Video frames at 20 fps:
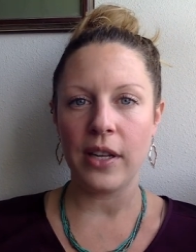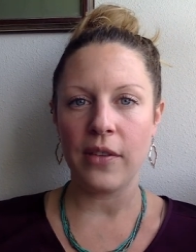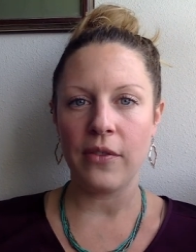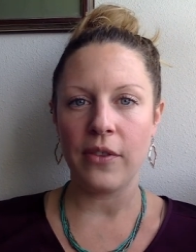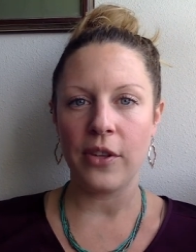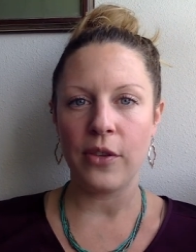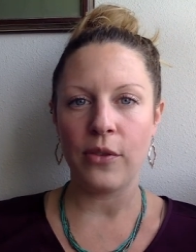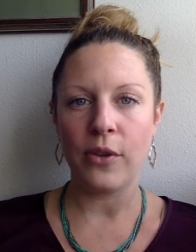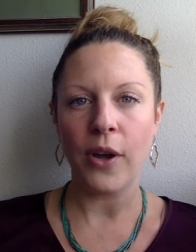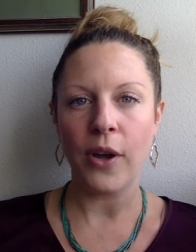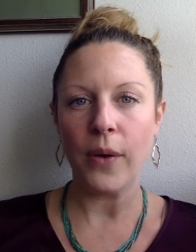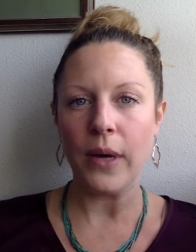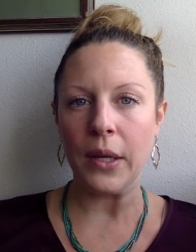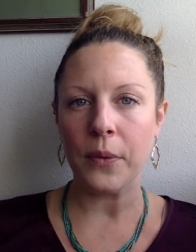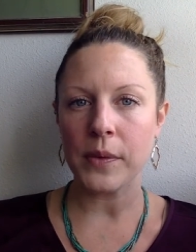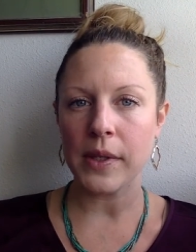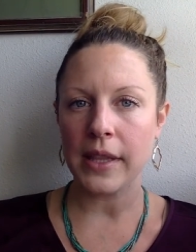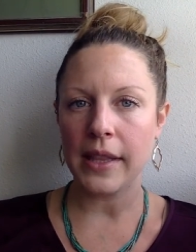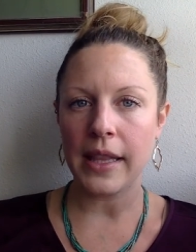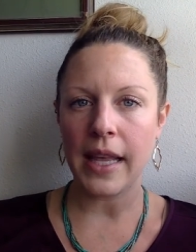If you know
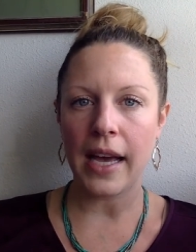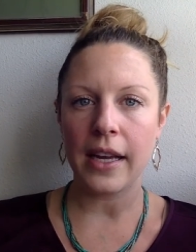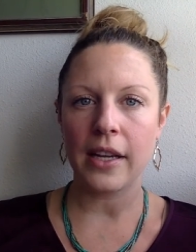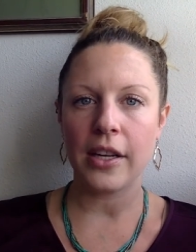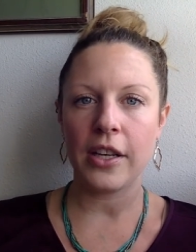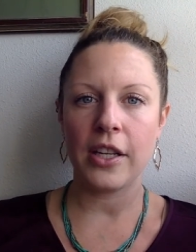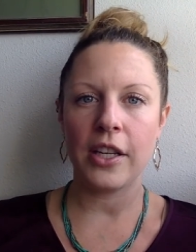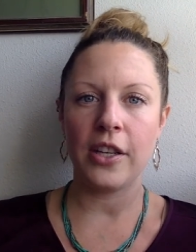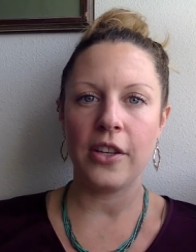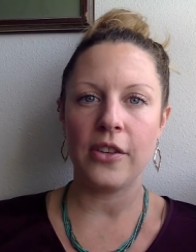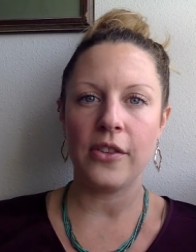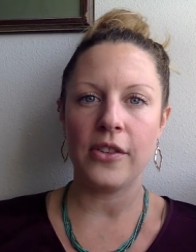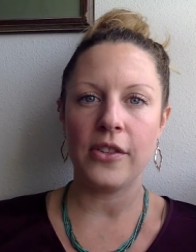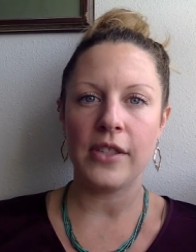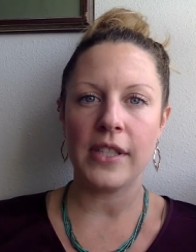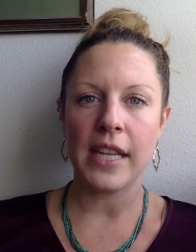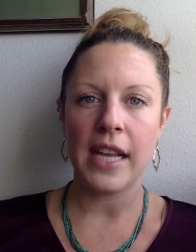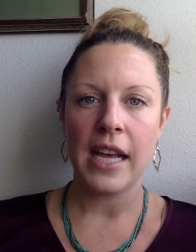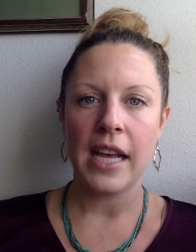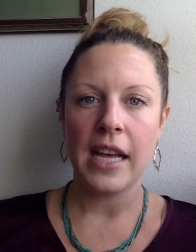anyone that could
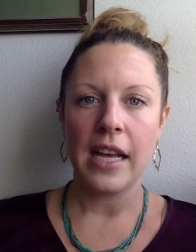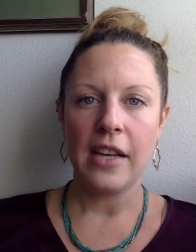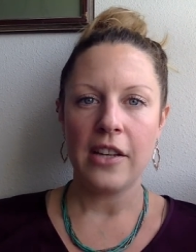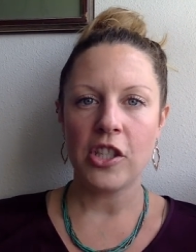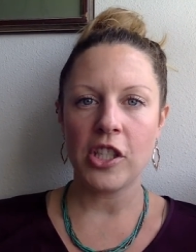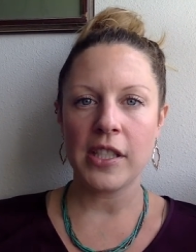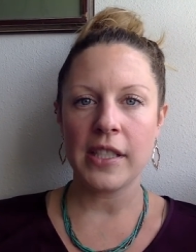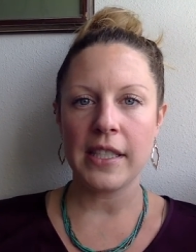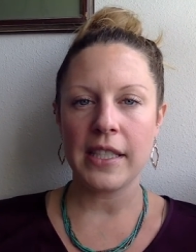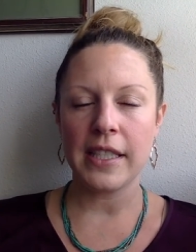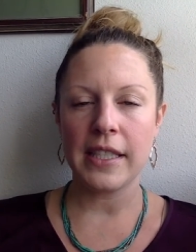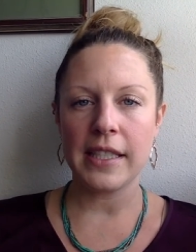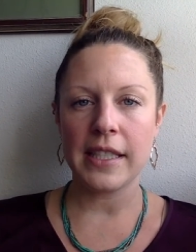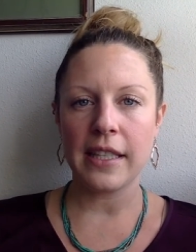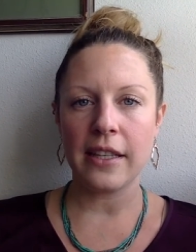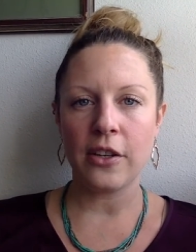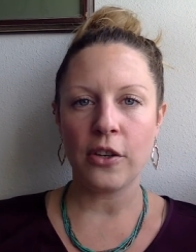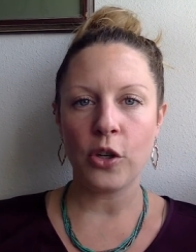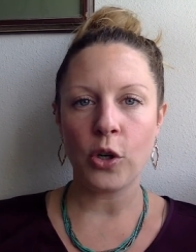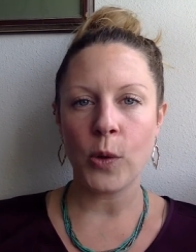use just these
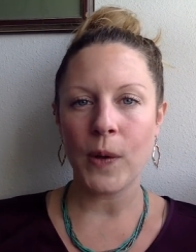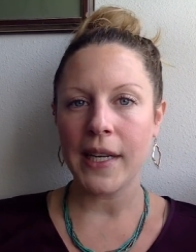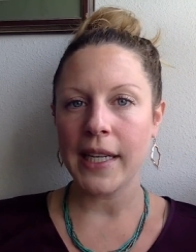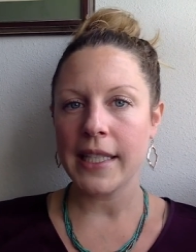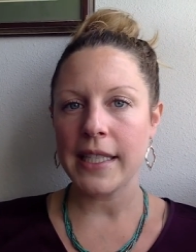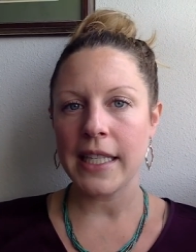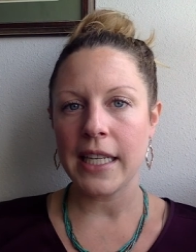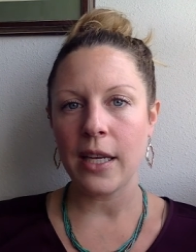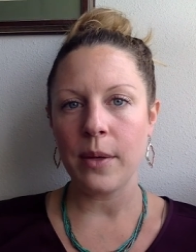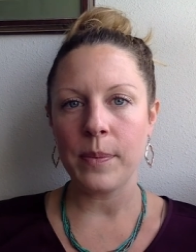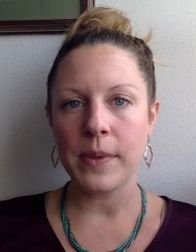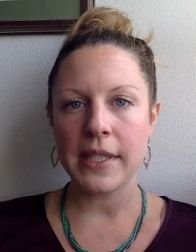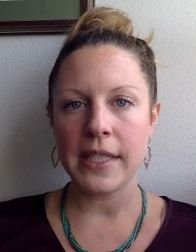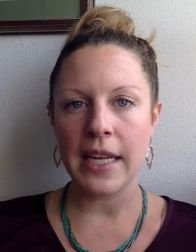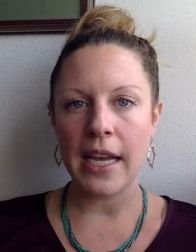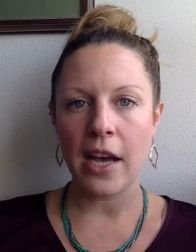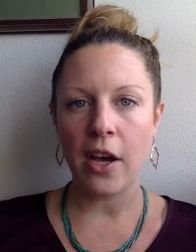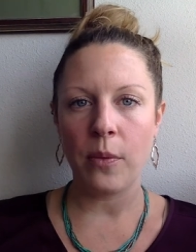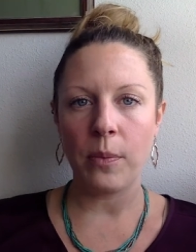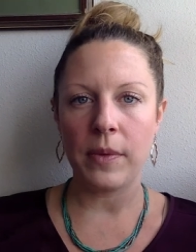little quick tips
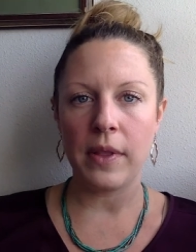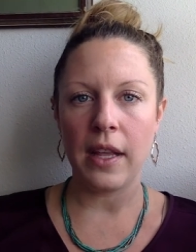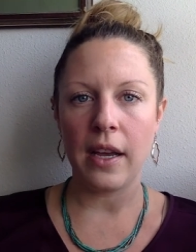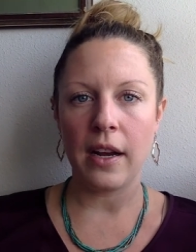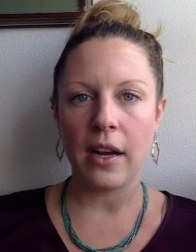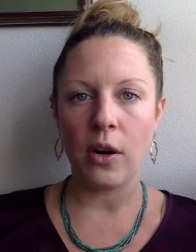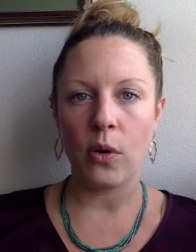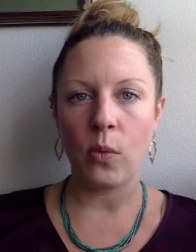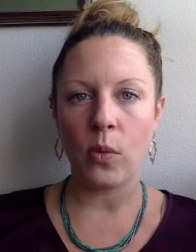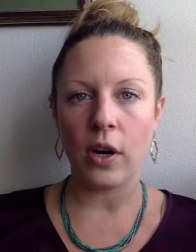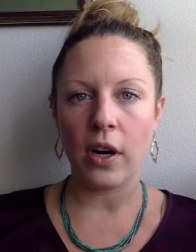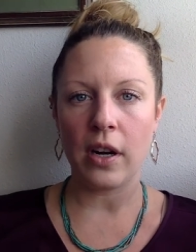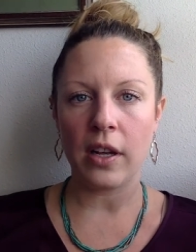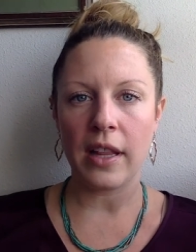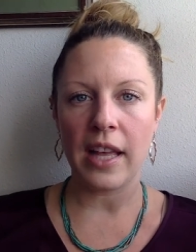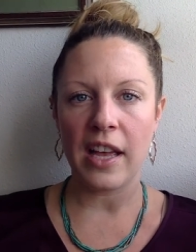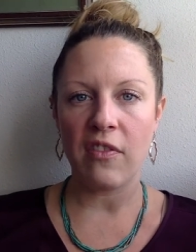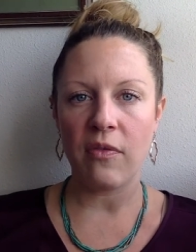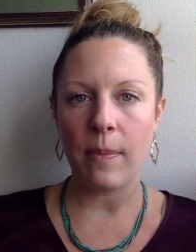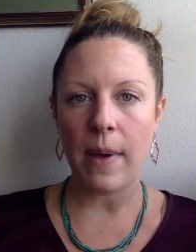to help their work
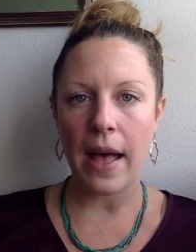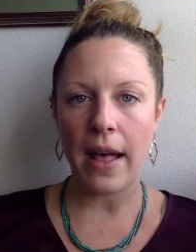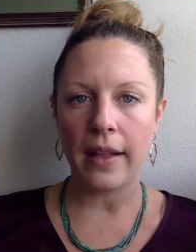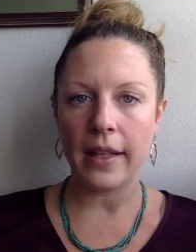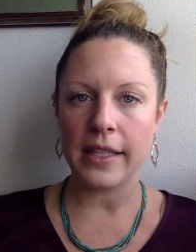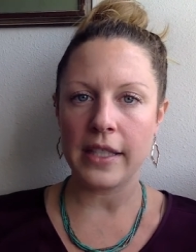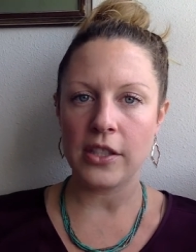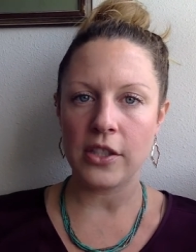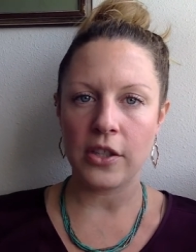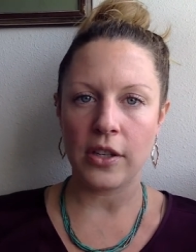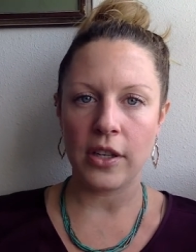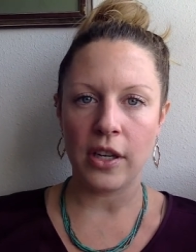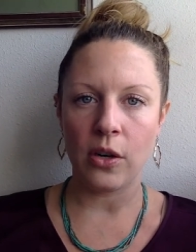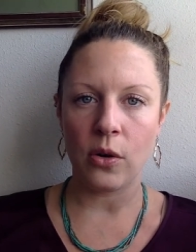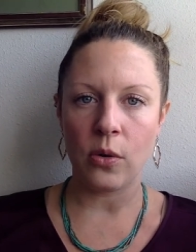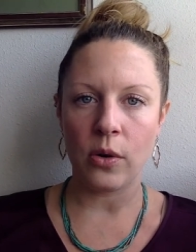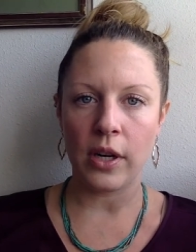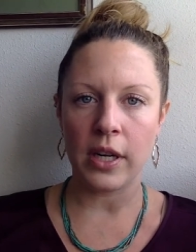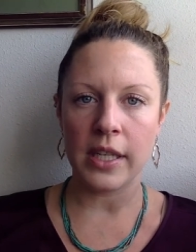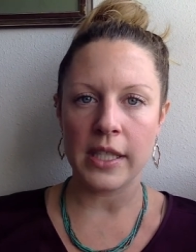life balance during
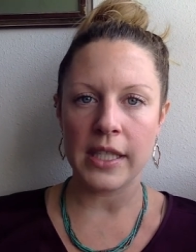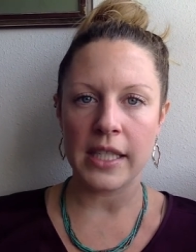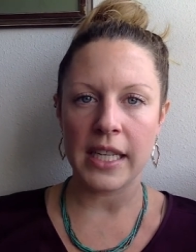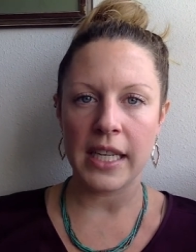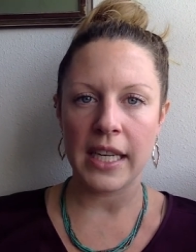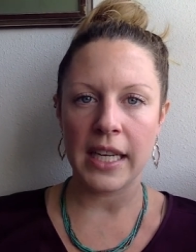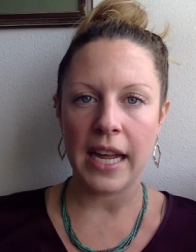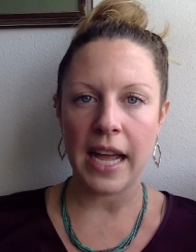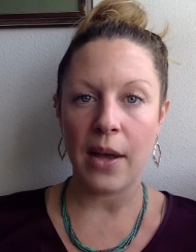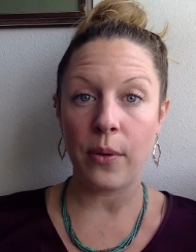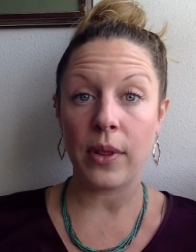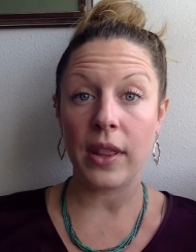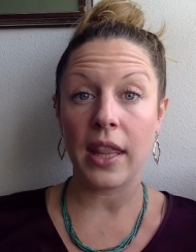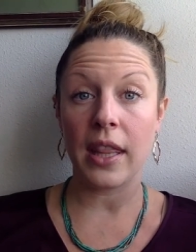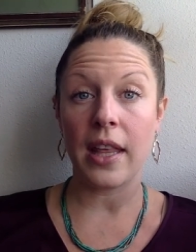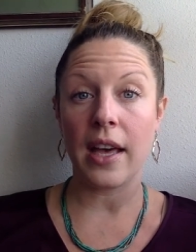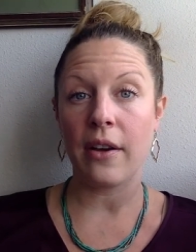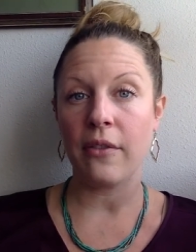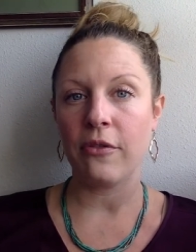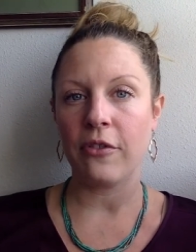quarantine, I would
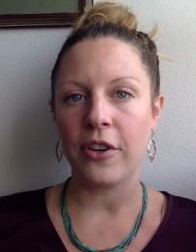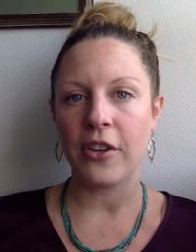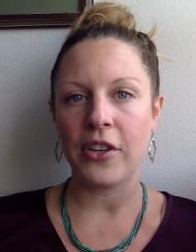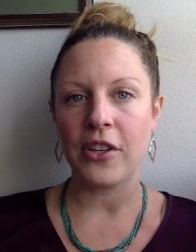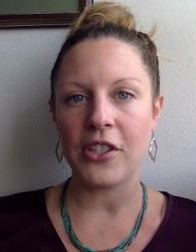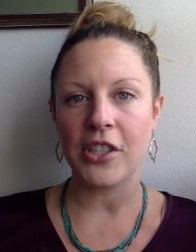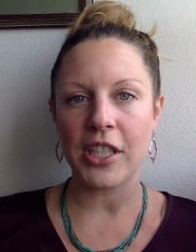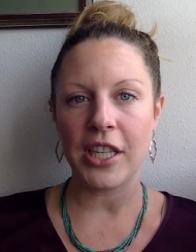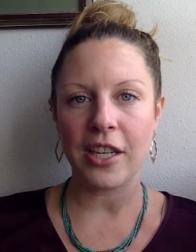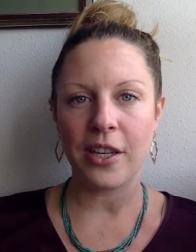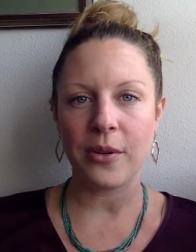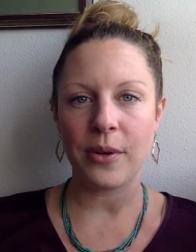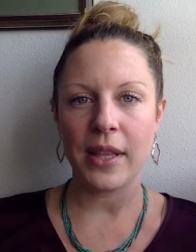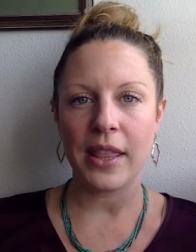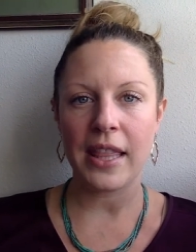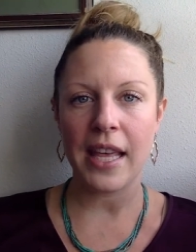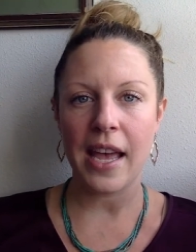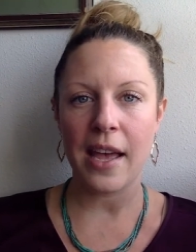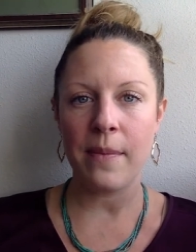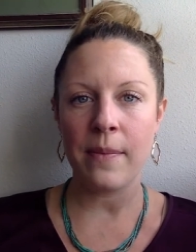love for you to share it
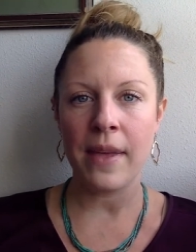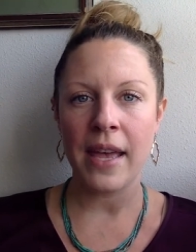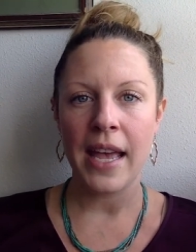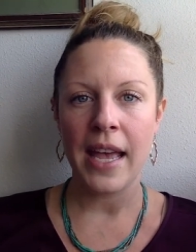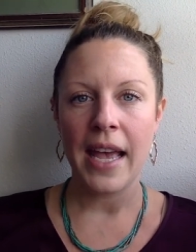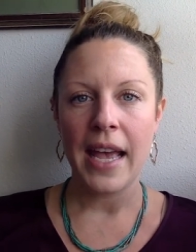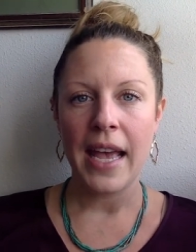with them.